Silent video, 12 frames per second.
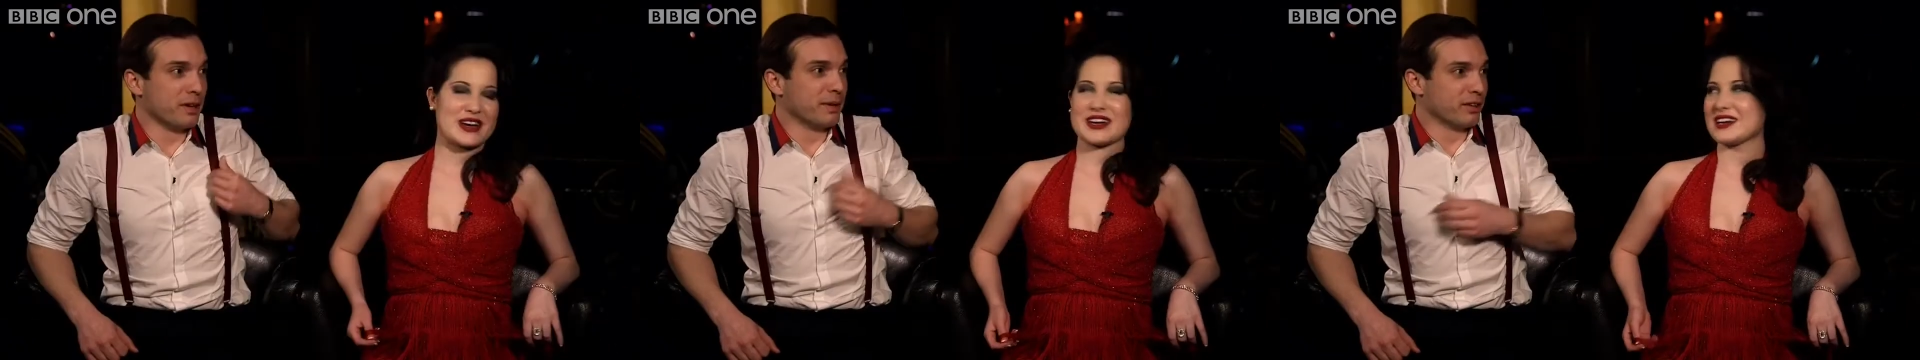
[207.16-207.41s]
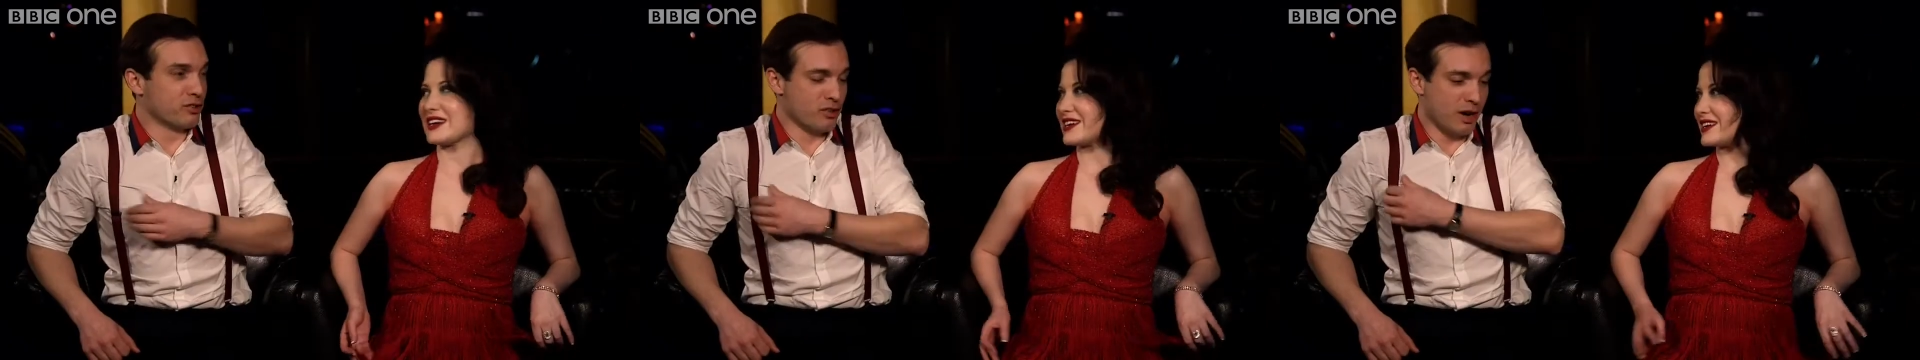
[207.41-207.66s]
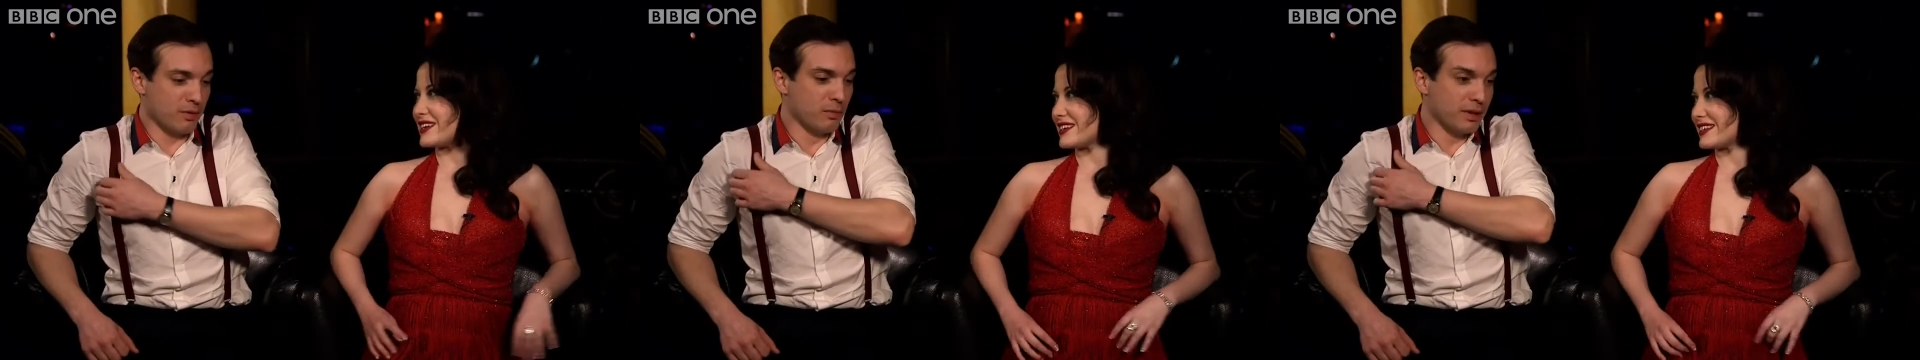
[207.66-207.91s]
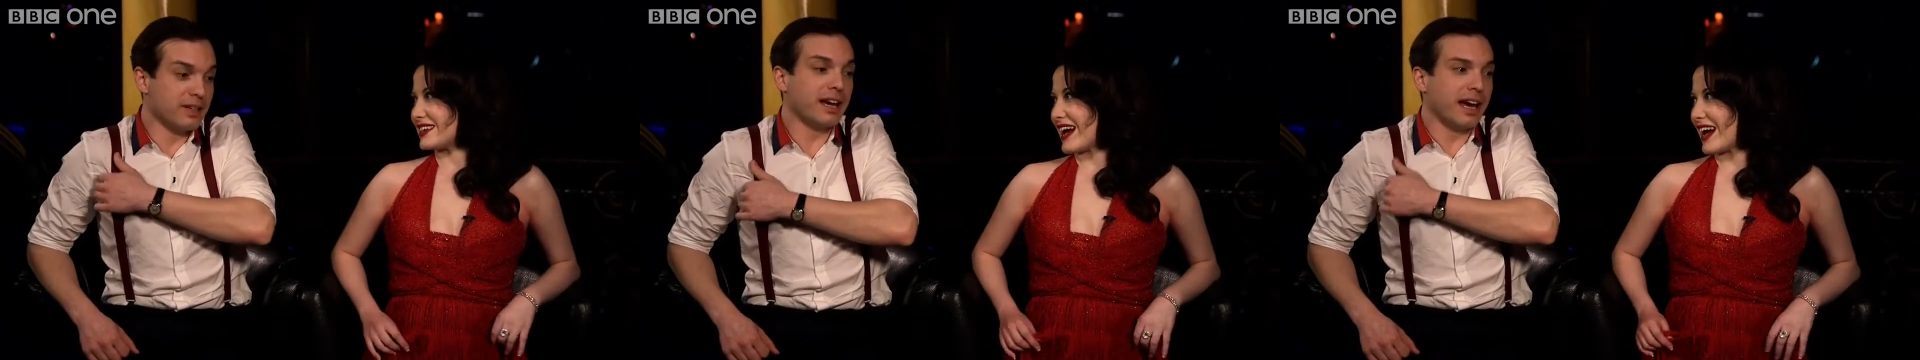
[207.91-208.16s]
Speaker 1: have been a bit of trouble,
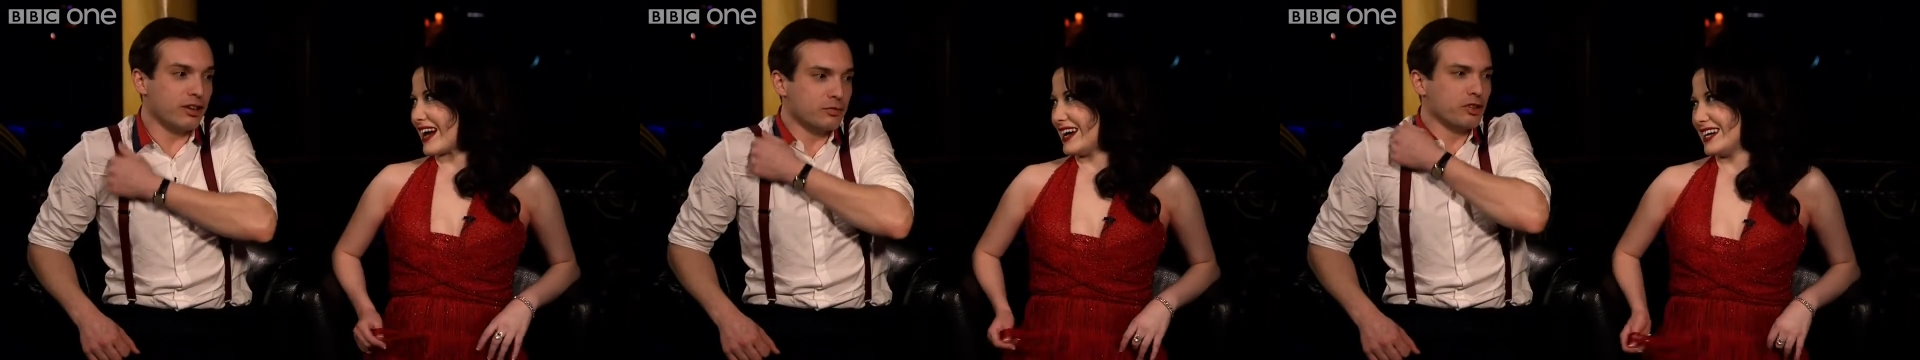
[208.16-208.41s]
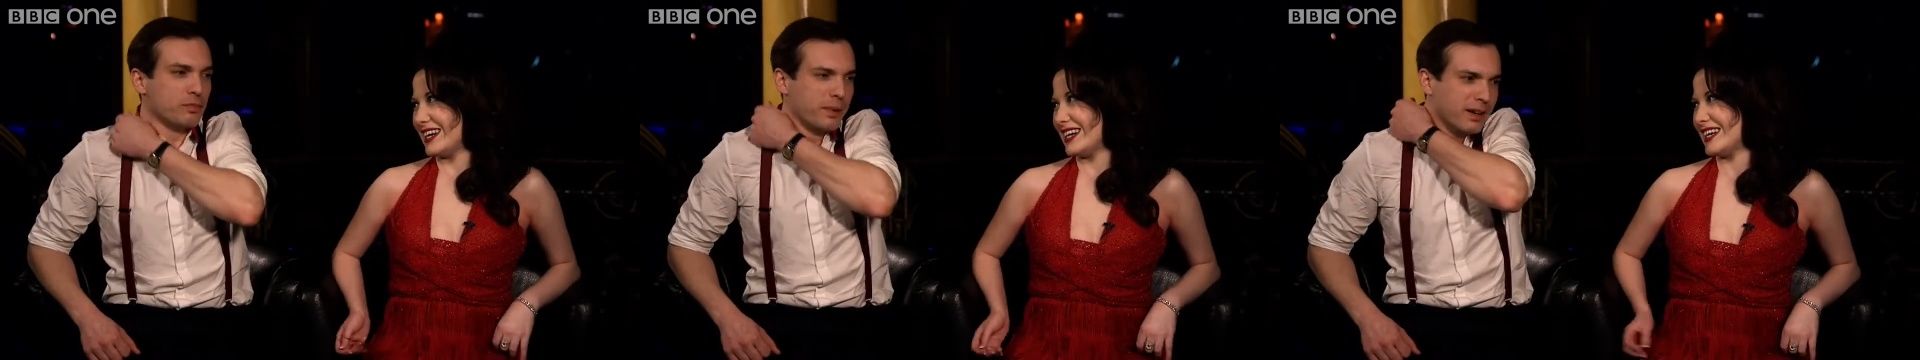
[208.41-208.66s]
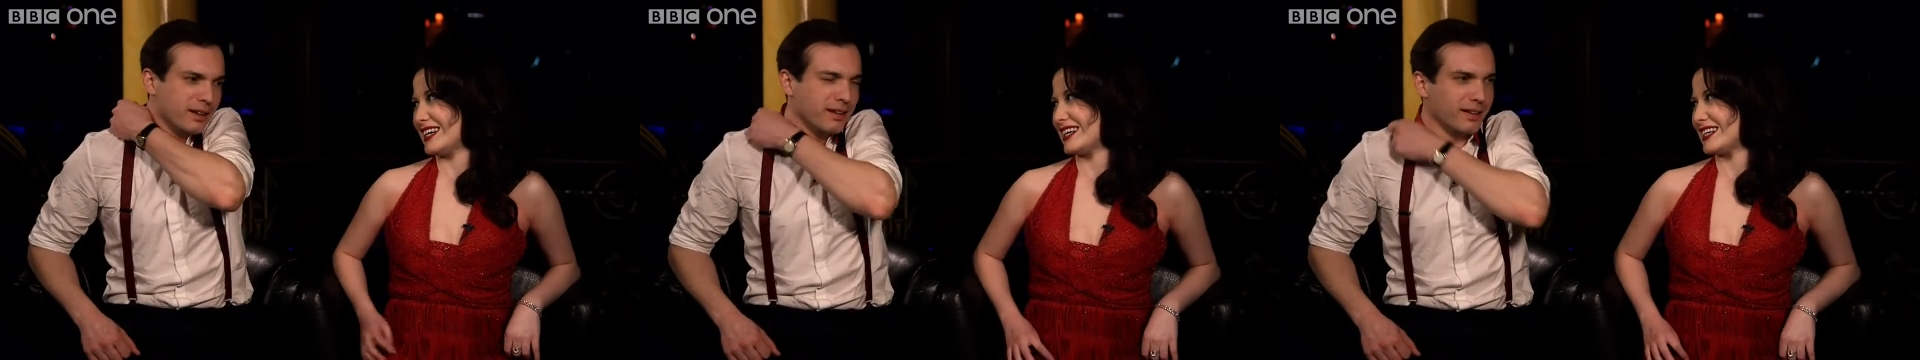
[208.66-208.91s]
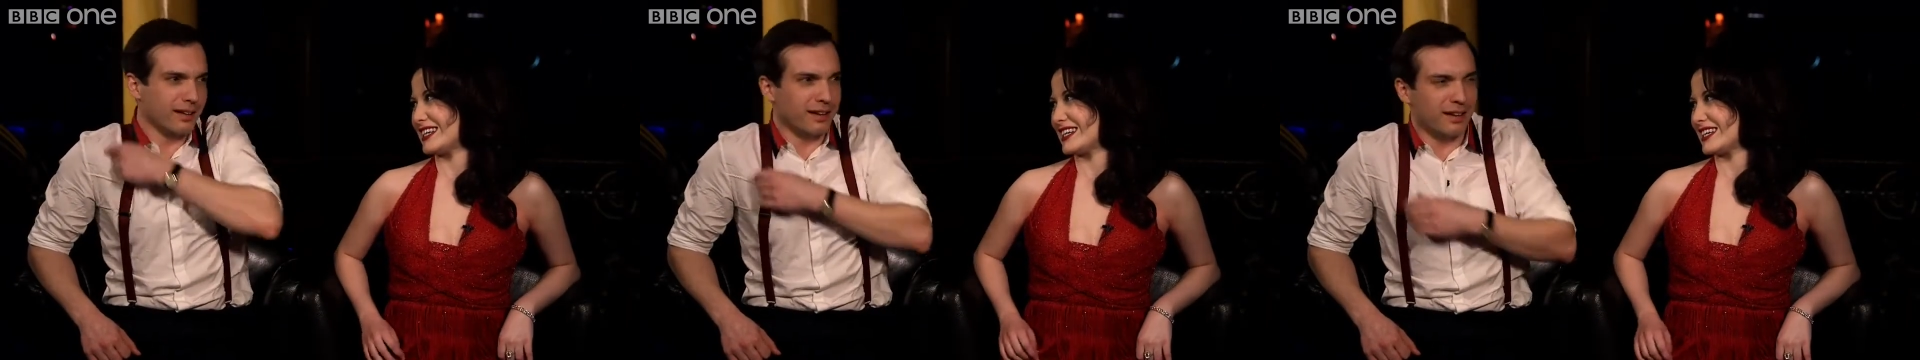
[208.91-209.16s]
but yeah, yeah it's just been
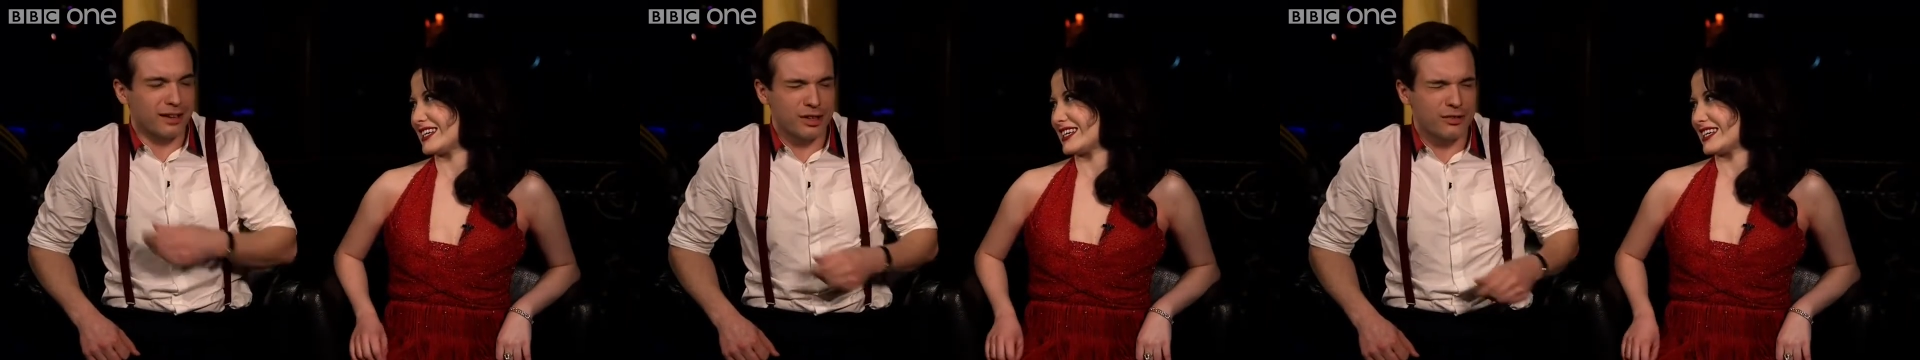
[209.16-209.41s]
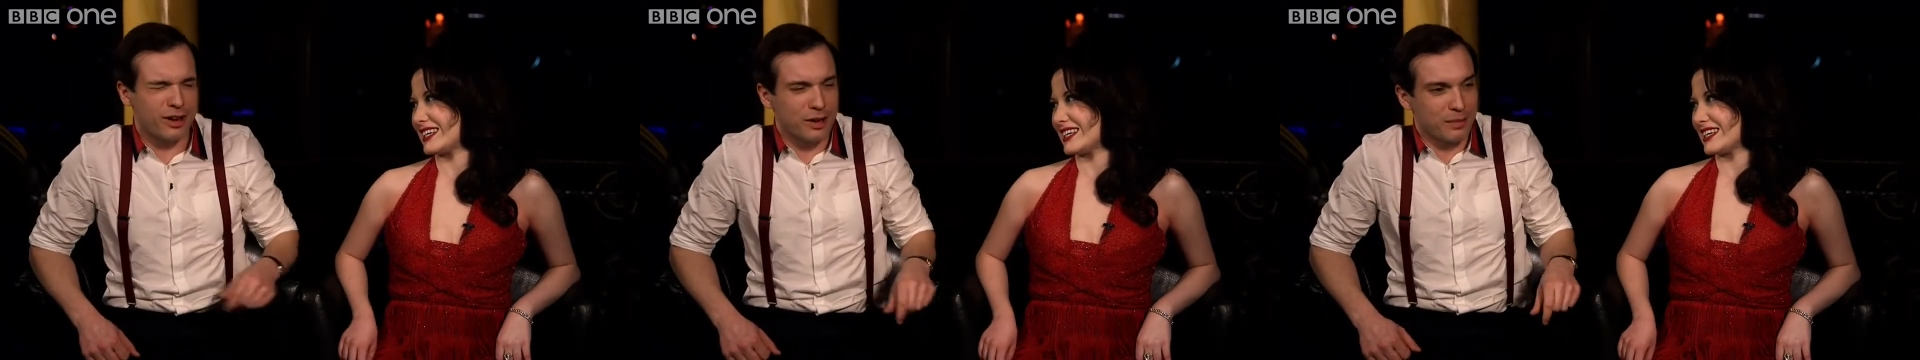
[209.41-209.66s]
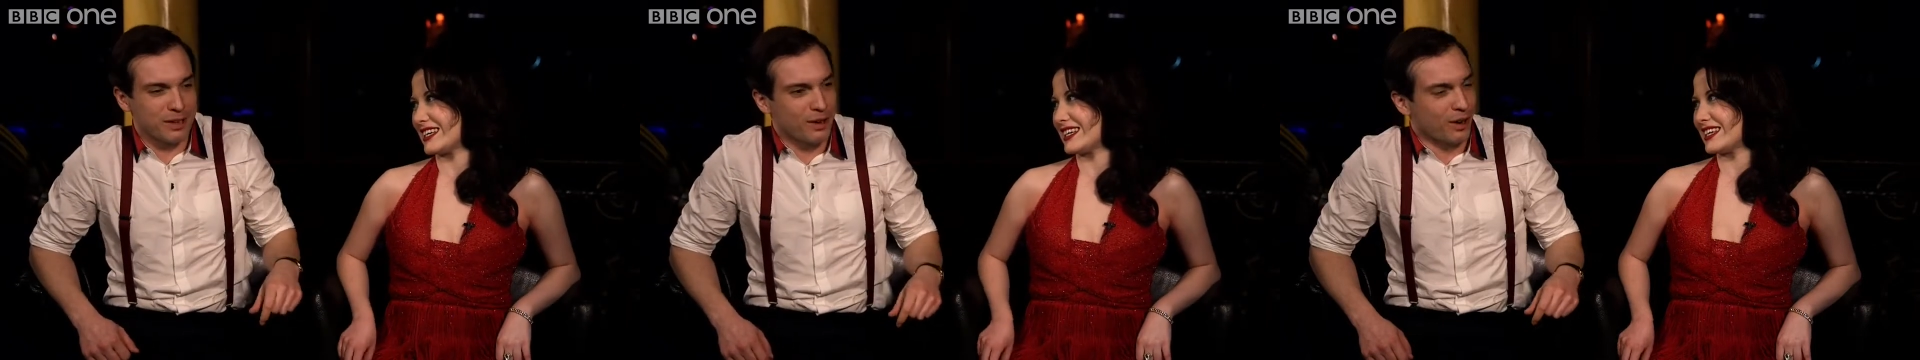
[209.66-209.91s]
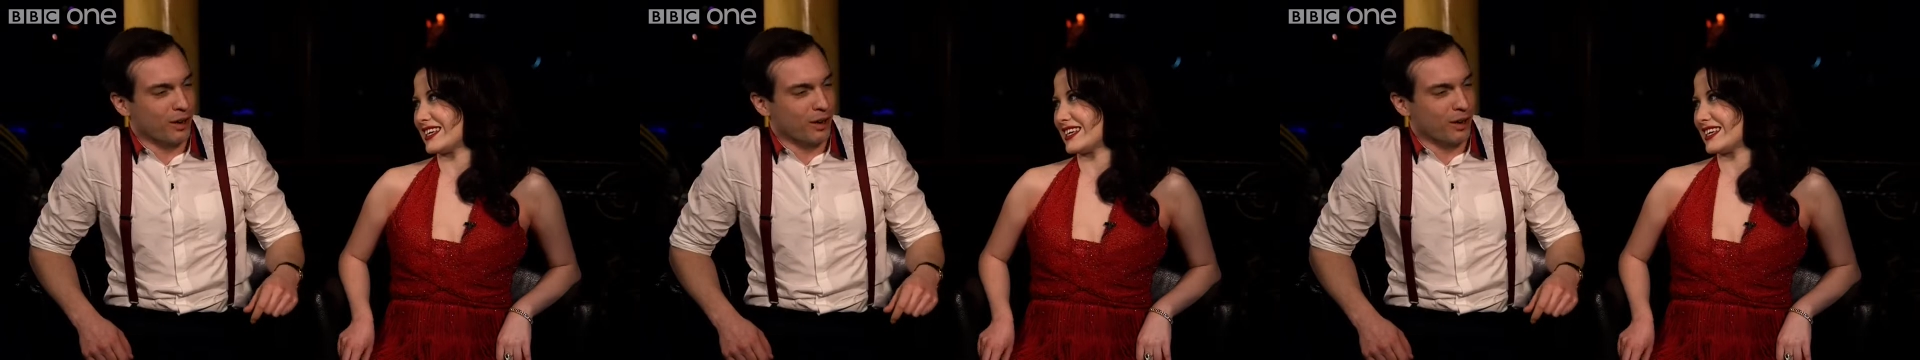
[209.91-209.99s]
incredibly